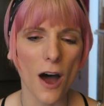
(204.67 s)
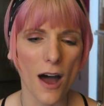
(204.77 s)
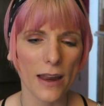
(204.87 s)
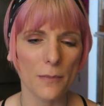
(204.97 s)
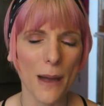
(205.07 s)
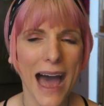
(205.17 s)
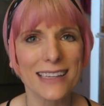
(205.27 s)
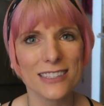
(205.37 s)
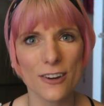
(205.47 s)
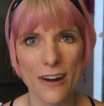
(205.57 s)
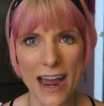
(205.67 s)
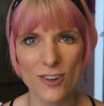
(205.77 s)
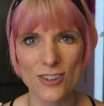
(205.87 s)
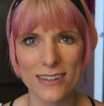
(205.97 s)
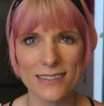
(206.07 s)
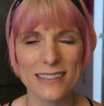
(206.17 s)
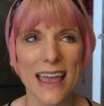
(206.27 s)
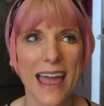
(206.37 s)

on past interactions